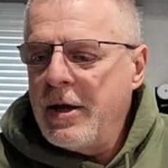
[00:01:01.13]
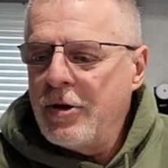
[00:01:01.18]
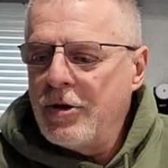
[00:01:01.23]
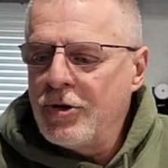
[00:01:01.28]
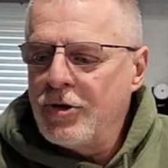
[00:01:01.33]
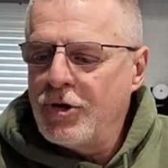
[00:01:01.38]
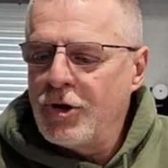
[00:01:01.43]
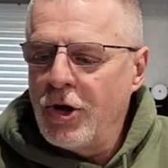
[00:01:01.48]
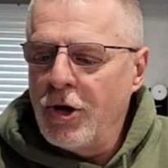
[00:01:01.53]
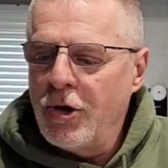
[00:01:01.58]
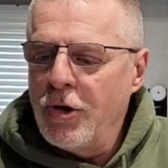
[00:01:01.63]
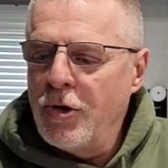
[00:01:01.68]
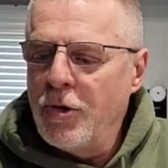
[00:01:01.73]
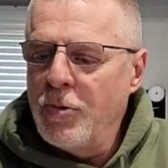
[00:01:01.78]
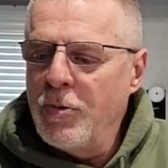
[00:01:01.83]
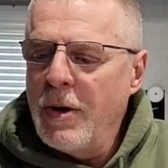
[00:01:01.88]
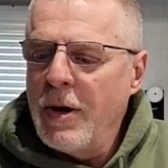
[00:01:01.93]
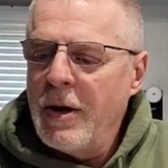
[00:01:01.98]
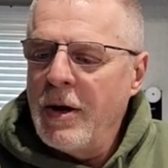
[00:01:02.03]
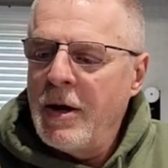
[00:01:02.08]

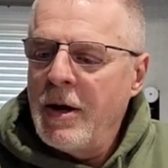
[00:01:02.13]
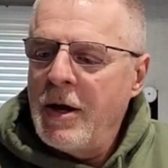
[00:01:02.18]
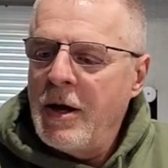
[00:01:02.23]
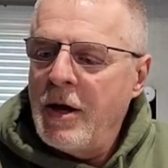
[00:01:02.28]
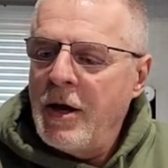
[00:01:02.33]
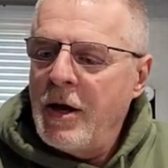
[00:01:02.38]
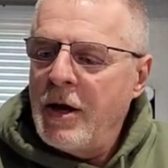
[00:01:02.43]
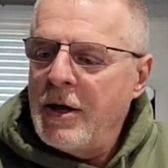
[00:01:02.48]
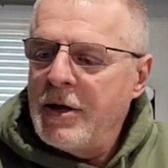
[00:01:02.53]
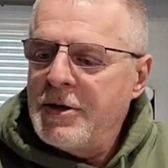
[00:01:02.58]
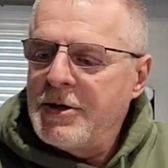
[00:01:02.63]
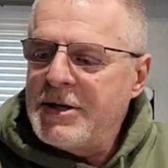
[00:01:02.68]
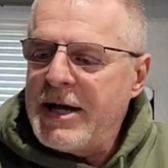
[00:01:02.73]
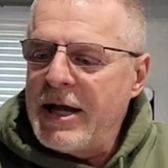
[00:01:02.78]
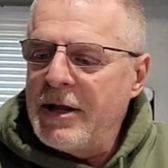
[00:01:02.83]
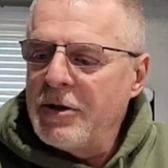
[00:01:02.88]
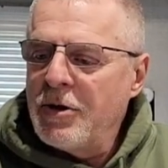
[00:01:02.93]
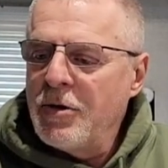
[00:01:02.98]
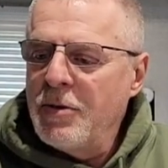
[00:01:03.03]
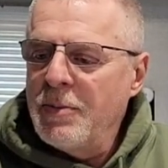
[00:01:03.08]
to
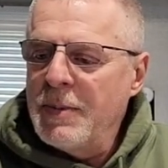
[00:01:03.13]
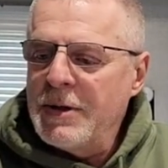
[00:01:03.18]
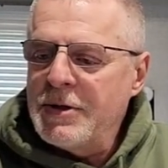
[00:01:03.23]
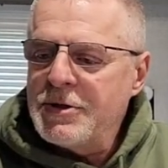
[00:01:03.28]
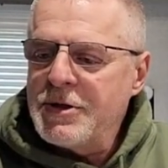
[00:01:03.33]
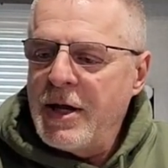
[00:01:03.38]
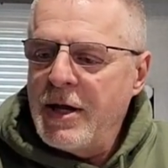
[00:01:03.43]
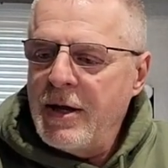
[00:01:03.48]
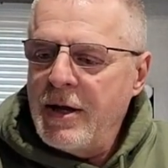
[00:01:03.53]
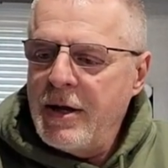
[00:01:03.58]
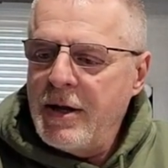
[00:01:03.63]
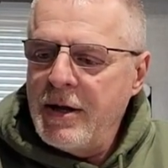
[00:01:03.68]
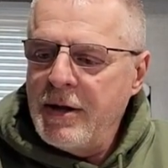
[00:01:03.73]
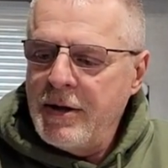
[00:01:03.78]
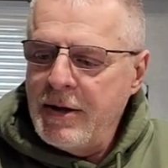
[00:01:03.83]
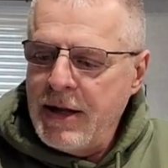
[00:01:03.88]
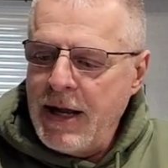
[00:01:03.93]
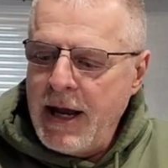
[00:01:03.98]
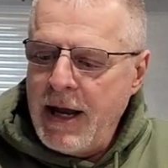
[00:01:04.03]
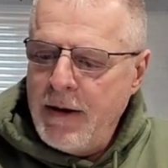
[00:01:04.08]
10 lumens.
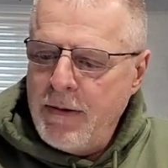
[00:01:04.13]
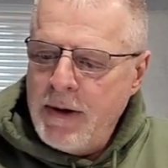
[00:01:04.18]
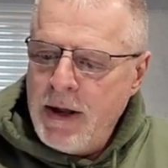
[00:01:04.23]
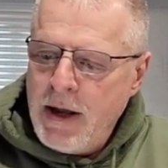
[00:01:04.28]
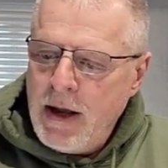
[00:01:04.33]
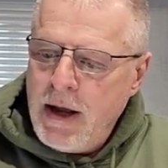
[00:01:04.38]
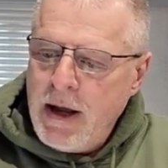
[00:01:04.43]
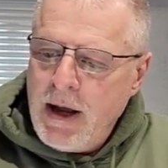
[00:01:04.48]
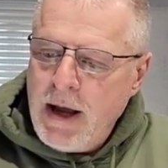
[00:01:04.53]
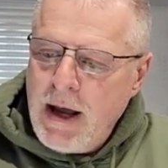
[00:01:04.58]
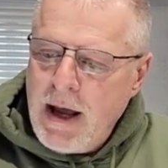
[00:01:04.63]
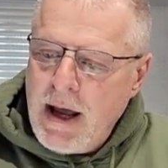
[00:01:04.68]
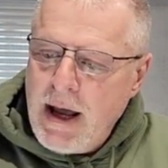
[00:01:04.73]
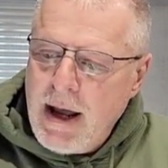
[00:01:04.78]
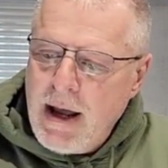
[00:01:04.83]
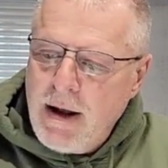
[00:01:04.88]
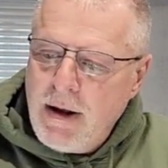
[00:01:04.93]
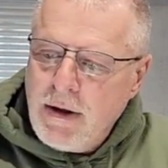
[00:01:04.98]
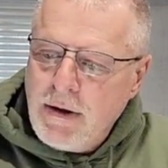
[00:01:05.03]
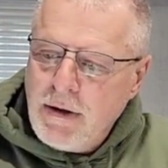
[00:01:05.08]
Now,
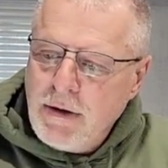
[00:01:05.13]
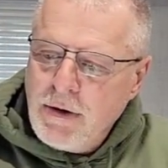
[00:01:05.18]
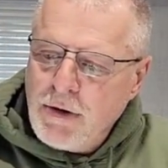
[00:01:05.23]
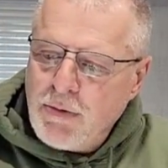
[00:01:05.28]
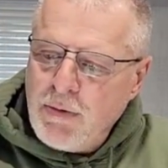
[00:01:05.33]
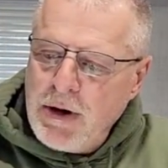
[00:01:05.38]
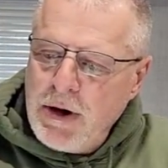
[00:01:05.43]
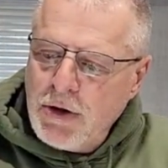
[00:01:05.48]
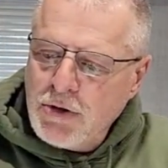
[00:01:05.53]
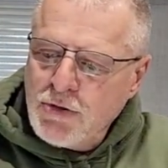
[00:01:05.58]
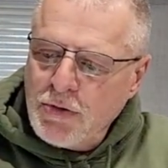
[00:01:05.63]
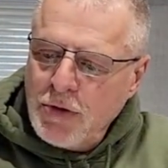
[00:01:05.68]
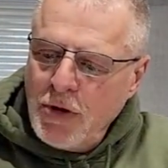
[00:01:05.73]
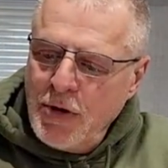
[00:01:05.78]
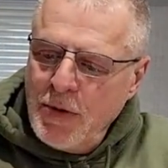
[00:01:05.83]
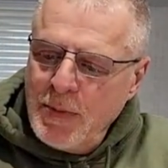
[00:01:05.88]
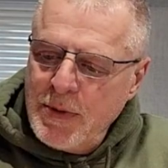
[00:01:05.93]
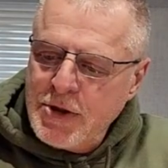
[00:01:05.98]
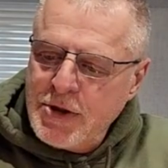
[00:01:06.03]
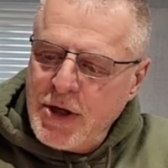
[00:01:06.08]
300
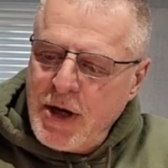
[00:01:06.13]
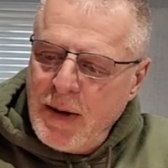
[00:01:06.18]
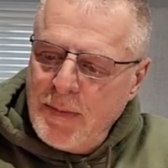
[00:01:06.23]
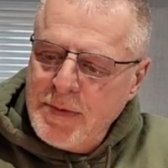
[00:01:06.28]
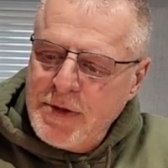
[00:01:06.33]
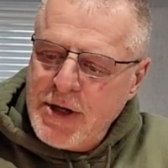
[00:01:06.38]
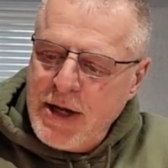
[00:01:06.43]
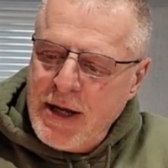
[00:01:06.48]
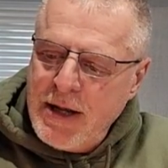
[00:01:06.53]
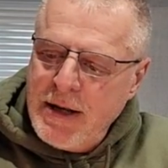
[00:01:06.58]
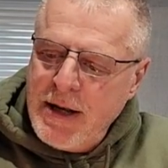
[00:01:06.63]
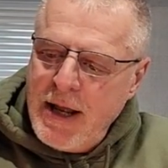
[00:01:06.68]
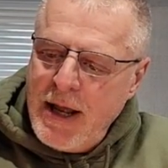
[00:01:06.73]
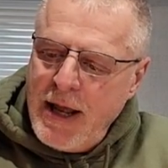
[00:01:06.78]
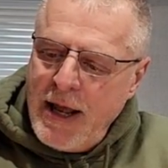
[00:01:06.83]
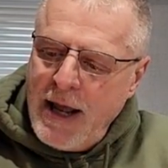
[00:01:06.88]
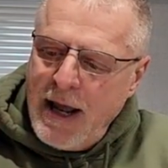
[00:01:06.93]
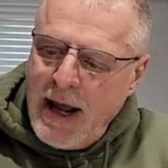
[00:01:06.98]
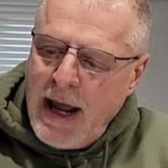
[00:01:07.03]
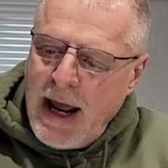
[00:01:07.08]
lumens comes in
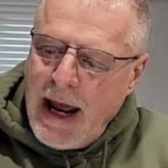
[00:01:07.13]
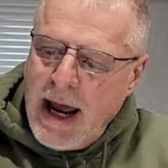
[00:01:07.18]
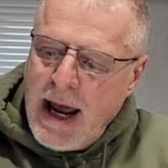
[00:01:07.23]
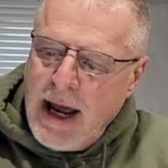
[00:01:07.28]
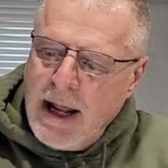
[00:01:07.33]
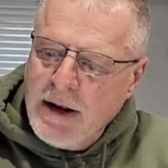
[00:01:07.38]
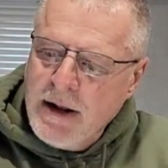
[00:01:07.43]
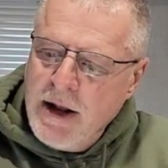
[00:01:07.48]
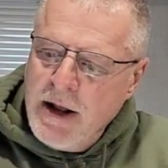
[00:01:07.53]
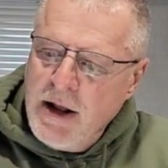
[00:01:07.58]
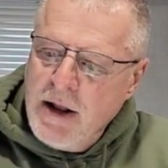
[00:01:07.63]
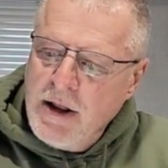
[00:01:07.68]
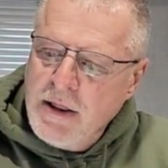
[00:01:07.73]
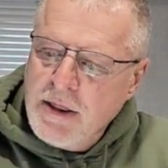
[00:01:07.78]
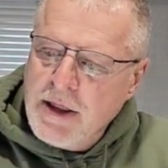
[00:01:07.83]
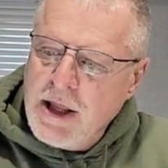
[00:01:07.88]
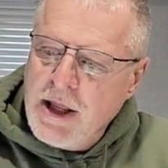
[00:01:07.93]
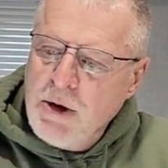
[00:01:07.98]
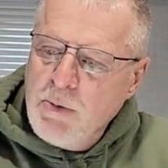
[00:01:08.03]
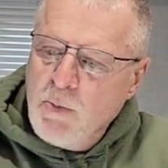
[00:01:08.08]
at
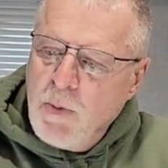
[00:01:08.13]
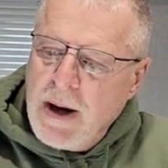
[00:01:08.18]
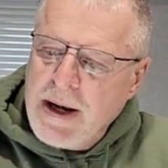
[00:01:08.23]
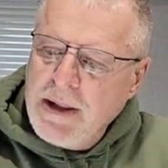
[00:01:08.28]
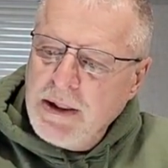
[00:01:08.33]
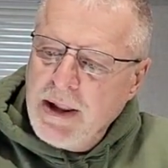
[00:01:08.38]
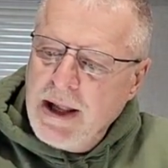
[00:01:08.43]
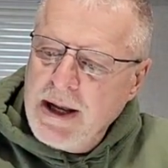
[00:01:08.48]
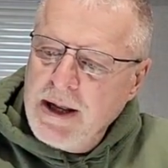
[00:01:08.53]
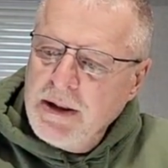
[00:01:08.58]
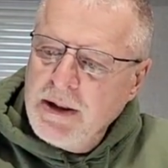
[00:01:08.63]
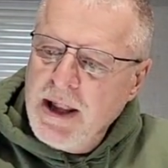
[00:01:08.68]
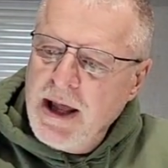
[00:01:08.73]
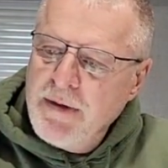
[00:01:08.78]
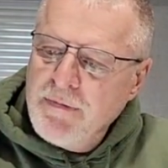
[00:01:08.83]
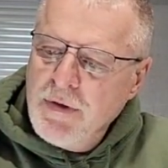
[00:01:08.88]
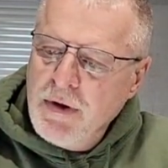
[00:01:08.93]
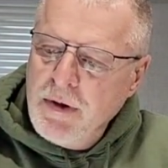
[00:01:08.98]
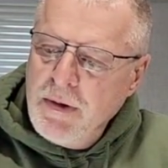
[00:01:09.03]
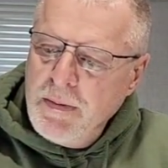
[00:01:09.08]
the white light
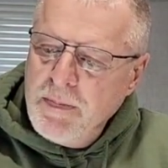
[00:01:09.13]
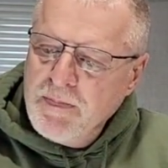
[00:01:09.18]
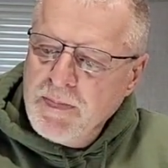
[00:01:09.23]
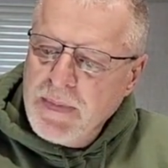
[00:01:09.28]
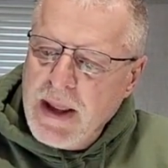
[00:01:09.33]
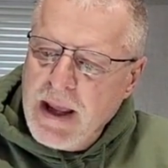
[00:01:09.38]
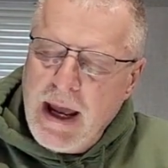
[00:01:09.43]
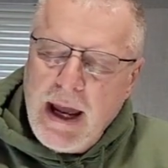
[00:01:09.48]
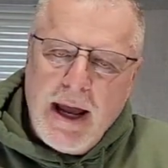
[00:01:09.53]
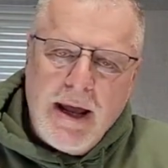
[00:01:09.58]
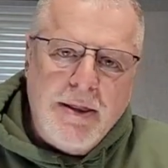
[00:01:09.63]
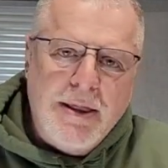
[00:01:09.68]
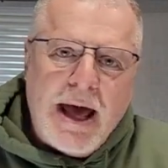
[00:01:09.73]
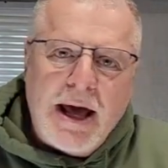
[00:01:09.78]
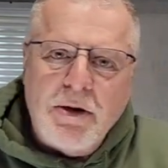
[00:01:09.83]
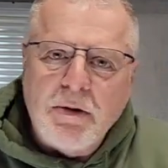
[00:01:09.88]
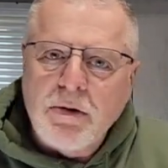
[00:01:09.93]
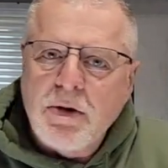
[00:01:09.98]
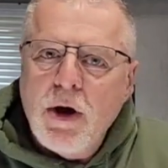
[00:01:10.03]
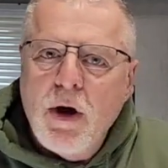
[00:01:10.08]
level and
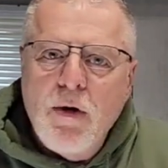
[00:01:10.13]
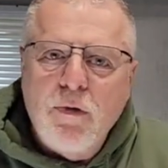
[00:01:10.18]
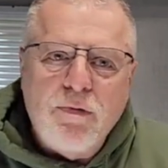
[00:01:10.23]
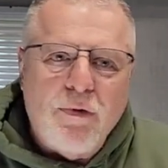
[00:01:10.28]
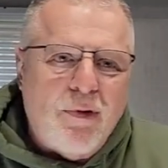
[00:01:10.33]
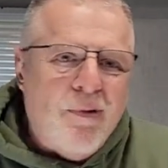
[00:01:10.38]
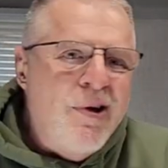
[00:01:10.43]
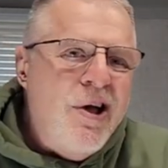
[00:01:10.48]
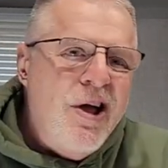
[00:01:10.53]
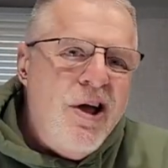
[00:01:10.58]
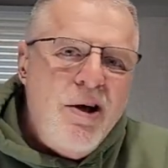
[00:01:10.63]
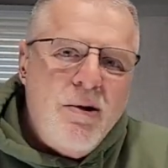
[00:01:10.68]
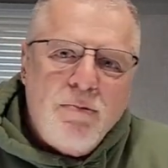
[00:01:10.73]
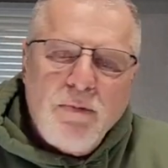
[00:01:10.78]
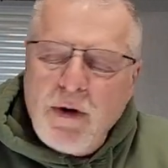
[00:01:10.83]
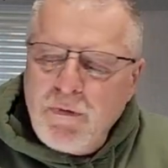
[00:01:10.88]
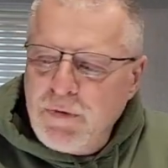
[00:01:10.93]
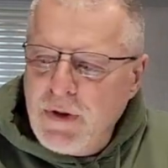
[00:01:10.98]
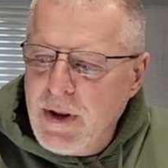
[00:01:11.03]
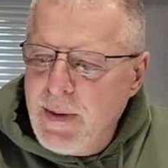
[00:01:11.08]
that'll go for
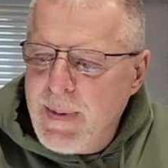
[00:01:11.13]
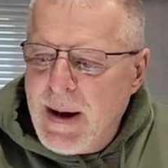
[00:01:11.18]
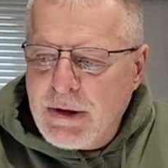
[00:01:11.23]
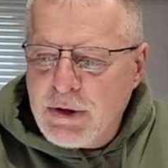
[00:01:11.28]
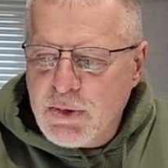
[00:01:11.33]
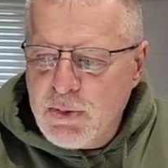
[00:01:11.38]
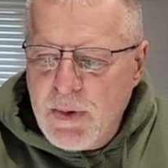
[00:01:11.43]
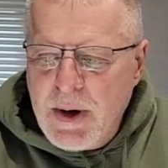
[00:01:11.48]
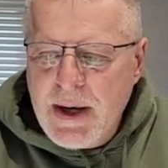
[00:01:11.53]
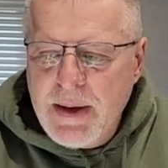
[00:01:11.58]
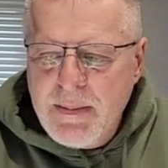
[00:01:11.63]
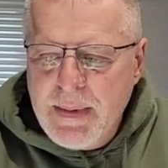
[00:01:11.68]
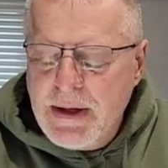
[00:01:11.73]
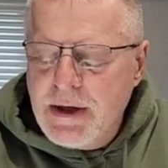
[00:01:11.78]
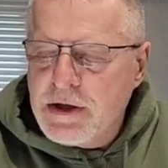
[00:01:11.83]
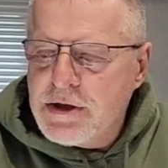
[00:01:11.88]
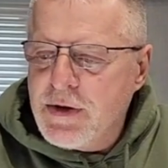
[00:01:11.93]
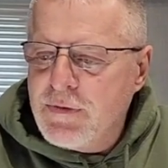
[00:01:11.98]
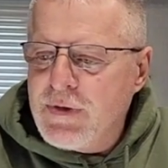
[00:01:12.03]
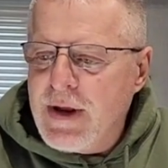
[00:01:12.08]
roughly about 20
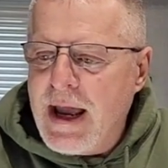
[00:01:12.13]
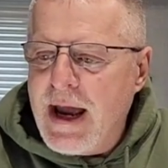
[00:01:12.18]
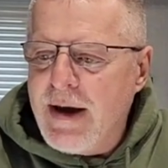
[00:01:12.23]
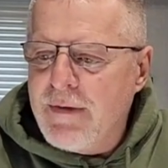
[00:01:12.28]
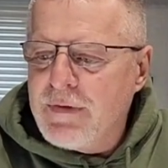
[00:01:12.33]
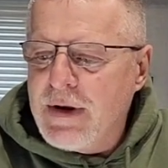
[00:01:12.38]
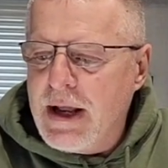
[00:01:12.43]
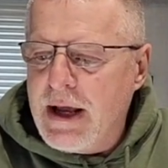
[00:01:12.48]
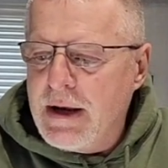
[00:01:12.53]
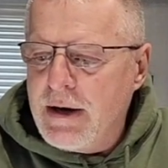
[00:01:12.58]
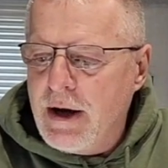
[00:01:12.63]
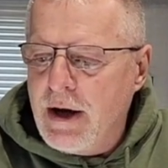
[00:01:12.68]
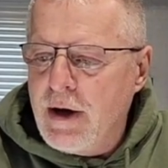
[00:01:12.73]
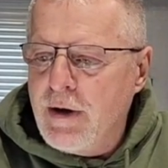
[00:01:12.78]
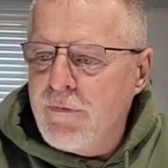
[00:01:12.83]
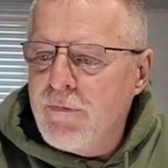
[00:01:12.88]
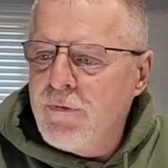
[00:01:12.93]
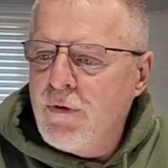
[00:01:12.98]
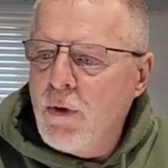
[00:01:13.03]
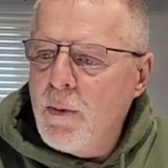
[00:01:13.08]
minutes if you have it at uh,
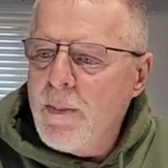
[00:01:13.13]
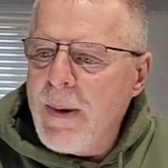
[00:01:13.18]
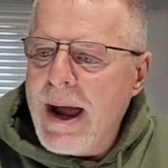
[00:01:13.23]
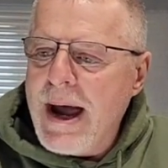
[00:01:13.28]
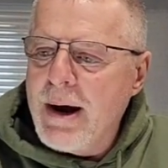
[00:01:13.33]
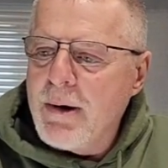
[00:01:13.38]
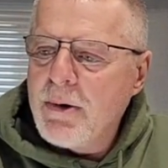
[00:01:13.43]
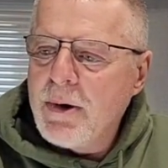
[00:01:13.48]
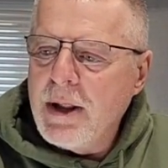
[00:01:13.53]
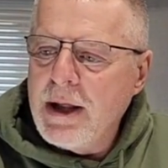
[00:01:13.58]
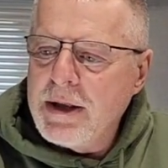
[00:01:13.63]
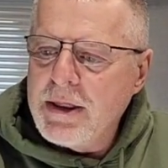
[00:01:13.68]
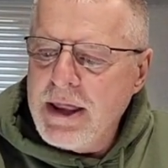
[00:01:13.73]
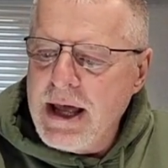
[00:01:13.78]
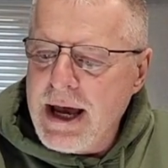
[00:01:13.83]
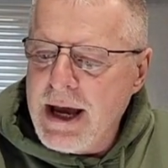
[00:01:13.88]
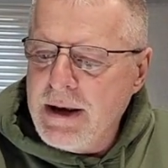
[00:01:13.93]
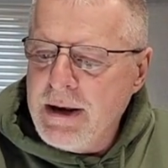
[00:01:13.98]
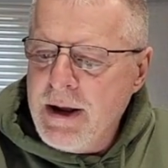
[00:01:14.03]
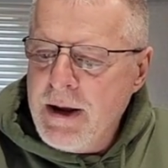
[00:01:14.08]
full power like
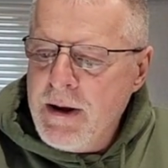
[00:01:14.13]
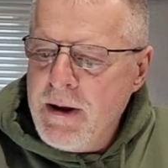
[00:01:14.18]
that.